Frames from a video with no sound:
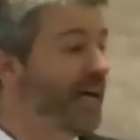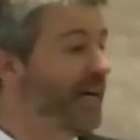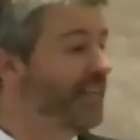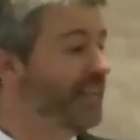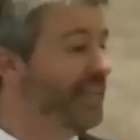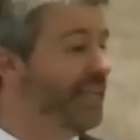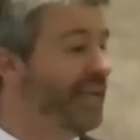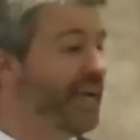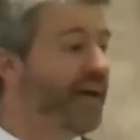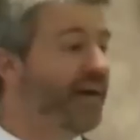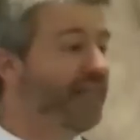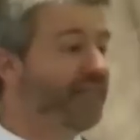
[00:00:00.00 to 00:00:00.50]

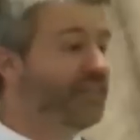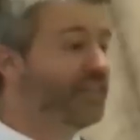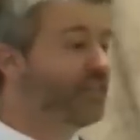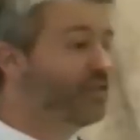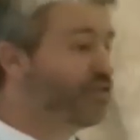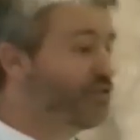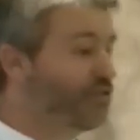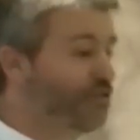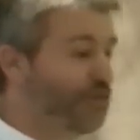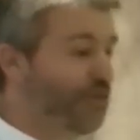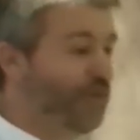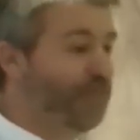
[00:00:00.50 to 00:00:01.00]
and they have
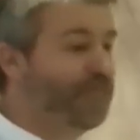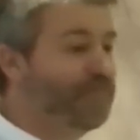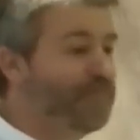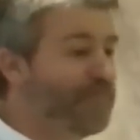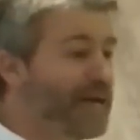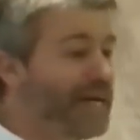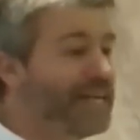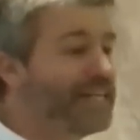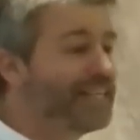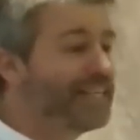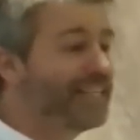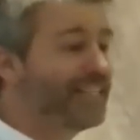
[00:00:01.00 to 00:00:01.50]
this
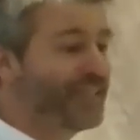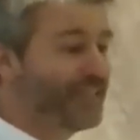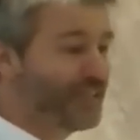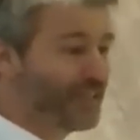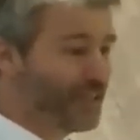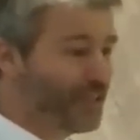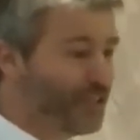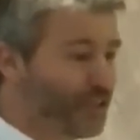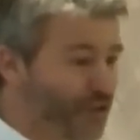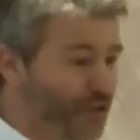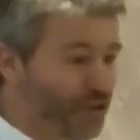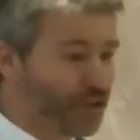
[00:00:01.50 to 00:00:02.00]

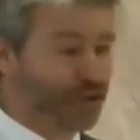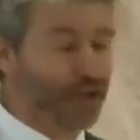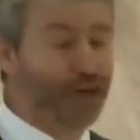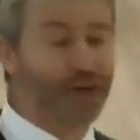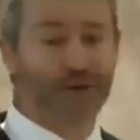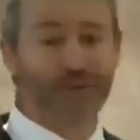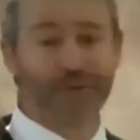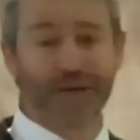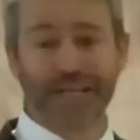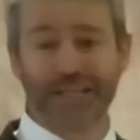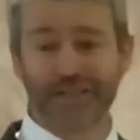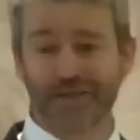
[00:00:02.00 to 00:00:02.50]
tremendous
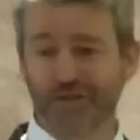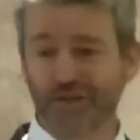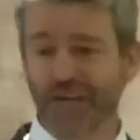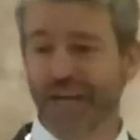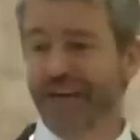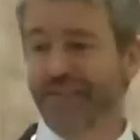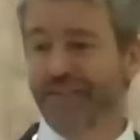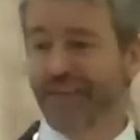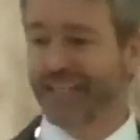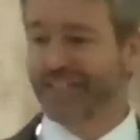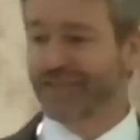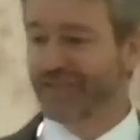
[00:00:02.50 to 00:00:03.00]
assurance
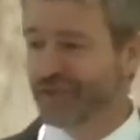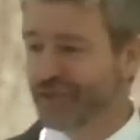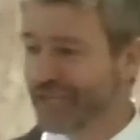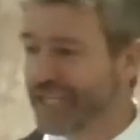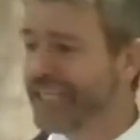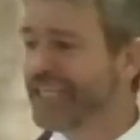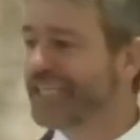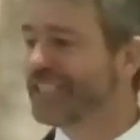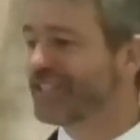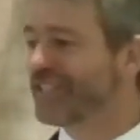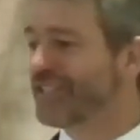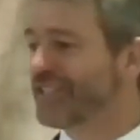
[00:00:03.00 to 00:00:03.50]
that
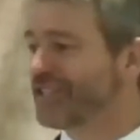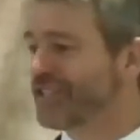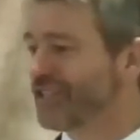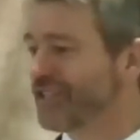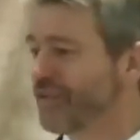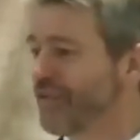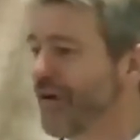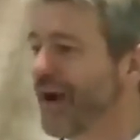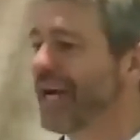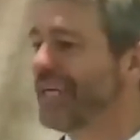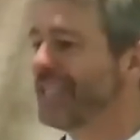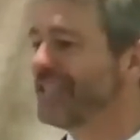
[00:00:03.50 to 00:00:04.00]
Jesus
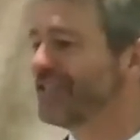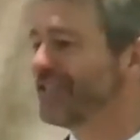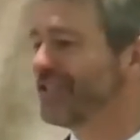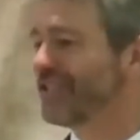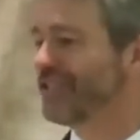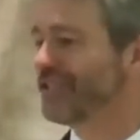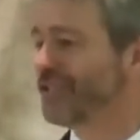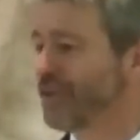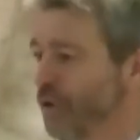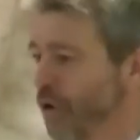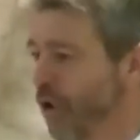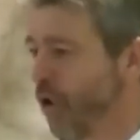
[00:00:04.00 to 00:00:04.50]
Christ
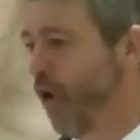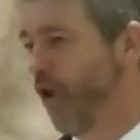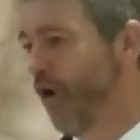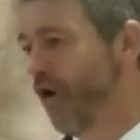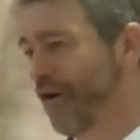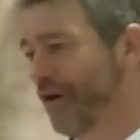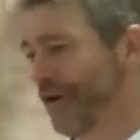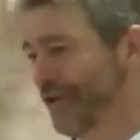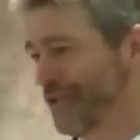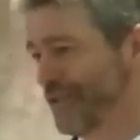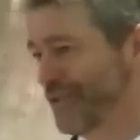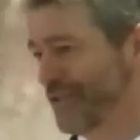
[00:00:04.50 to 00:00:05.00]
is
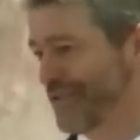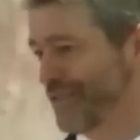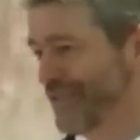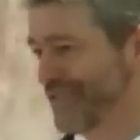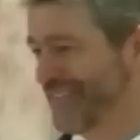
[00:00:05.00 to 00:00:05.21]
Lord